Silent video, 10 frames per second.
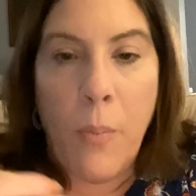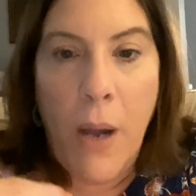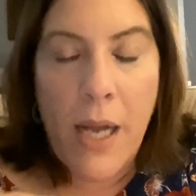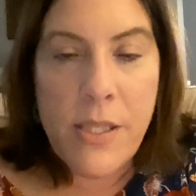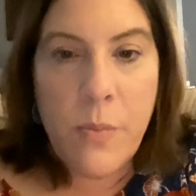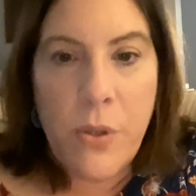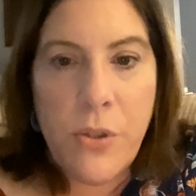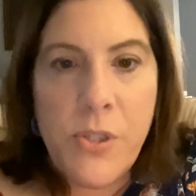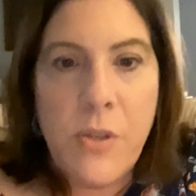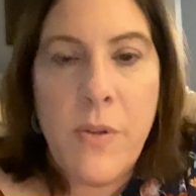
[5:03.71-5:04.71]

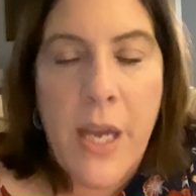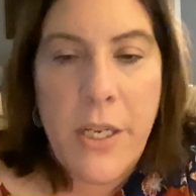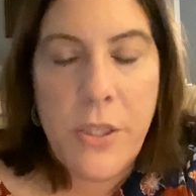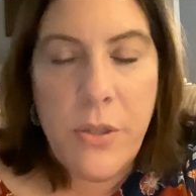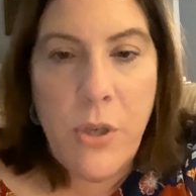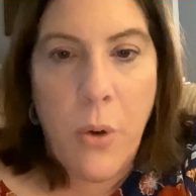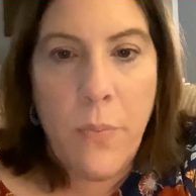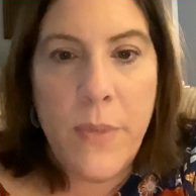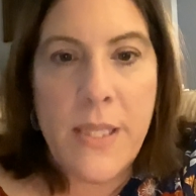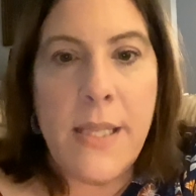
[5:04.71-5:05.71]
possible, so that you don't
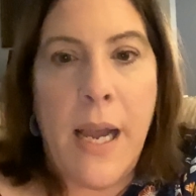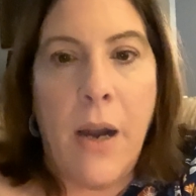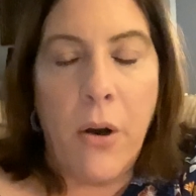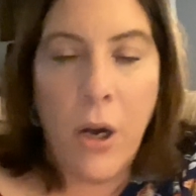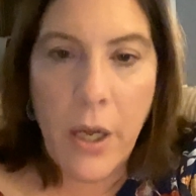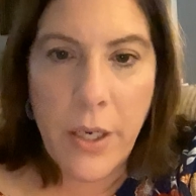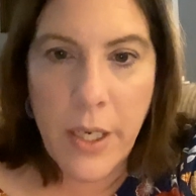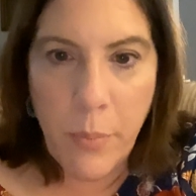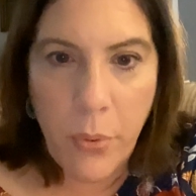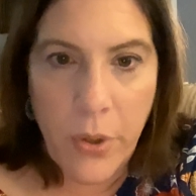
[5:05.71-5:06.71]
miss out on
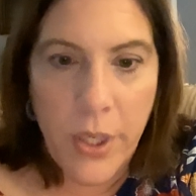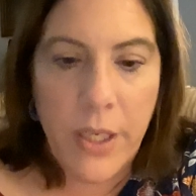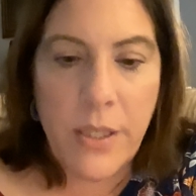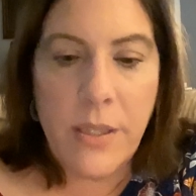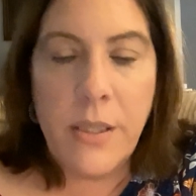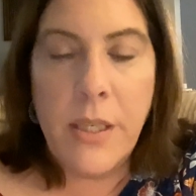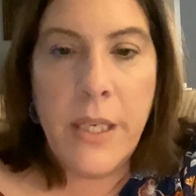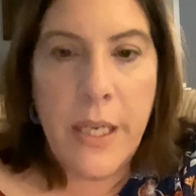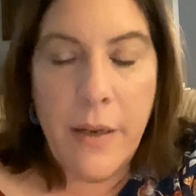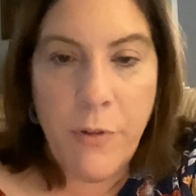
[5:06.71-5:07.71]
important
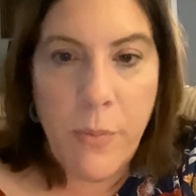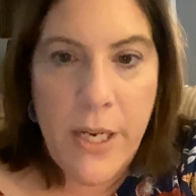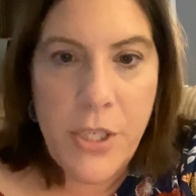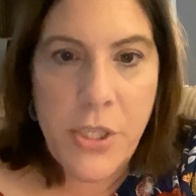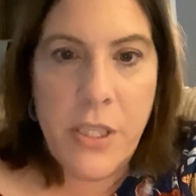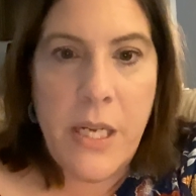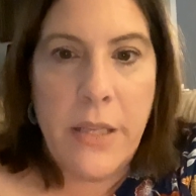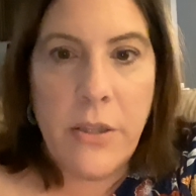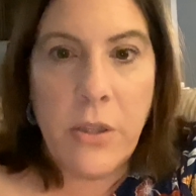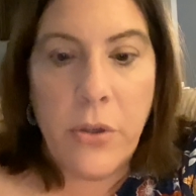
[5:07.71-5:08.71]
information
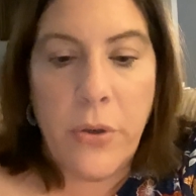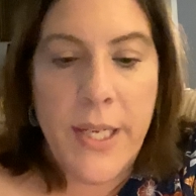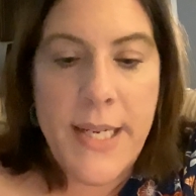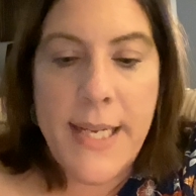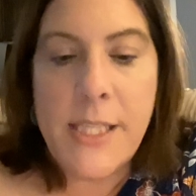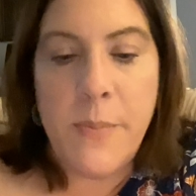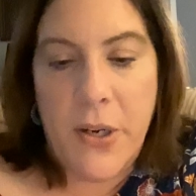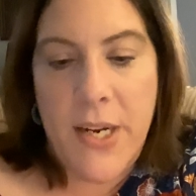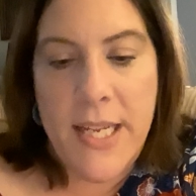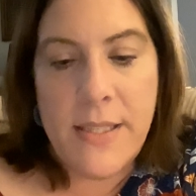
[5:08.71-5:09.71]
and the learning
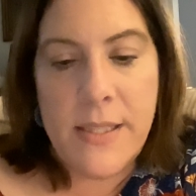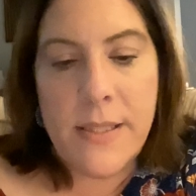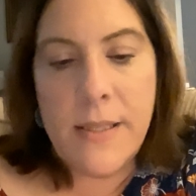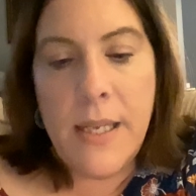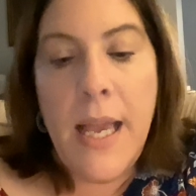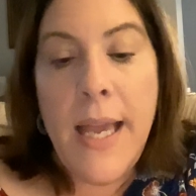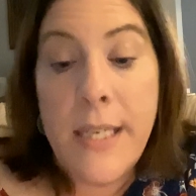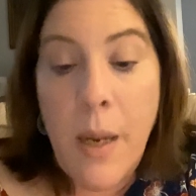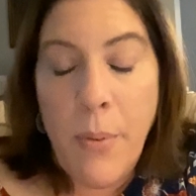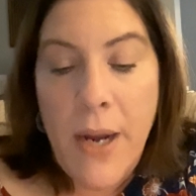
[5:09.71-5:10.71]
experience.
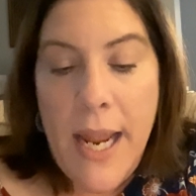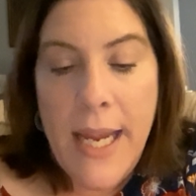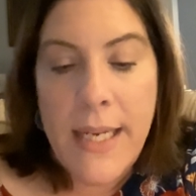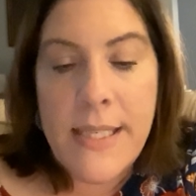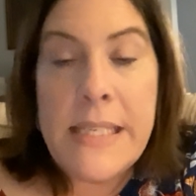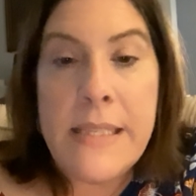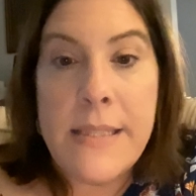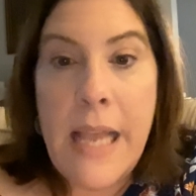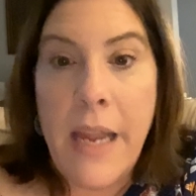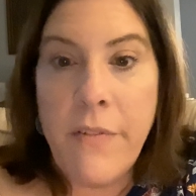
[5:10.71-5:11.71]
Number 8,
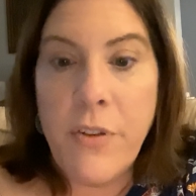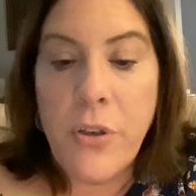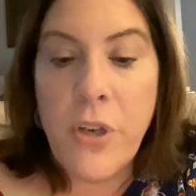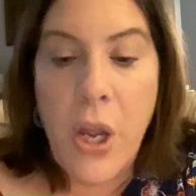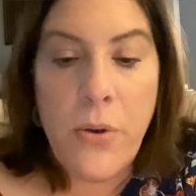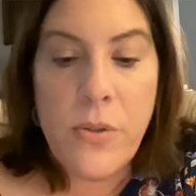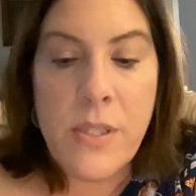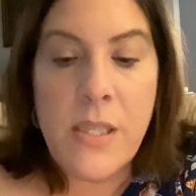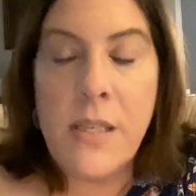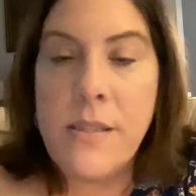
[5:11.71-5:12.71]
save your
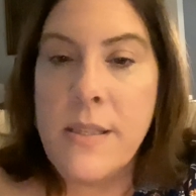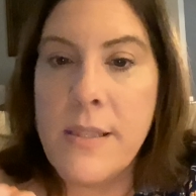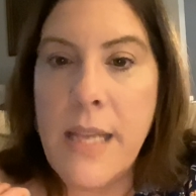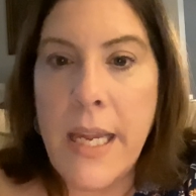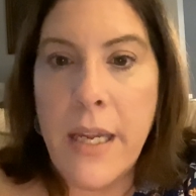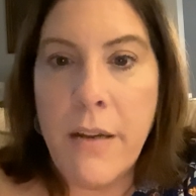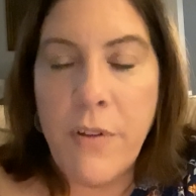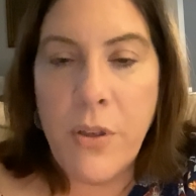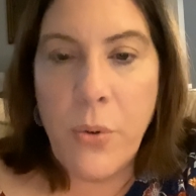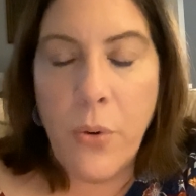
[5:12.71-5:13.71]
notes and save
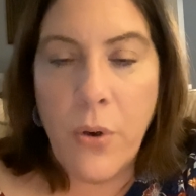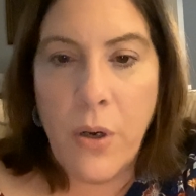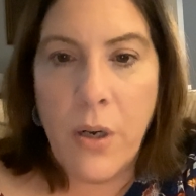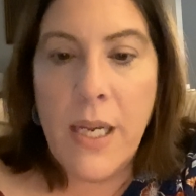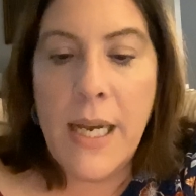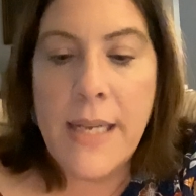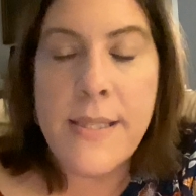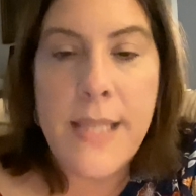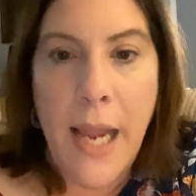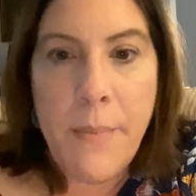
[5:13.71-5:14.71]
your
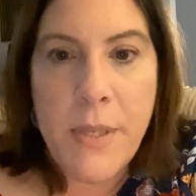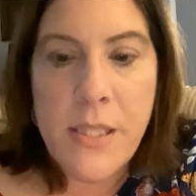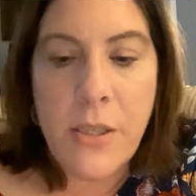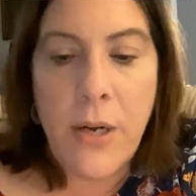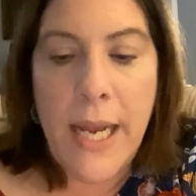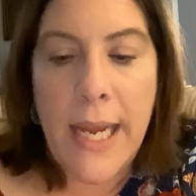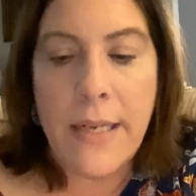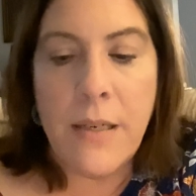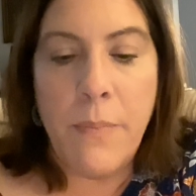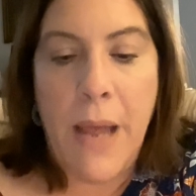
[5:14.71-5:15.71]
assignments that are
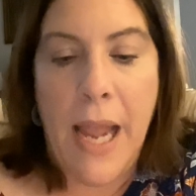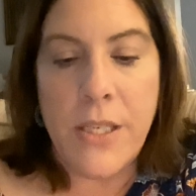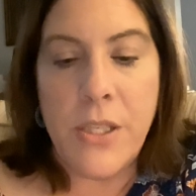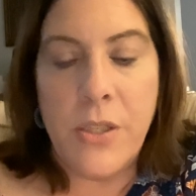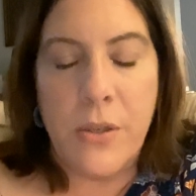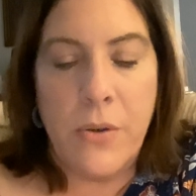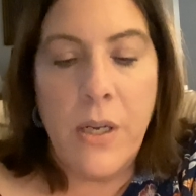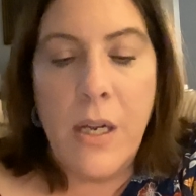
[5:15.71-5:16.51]
handed back to you.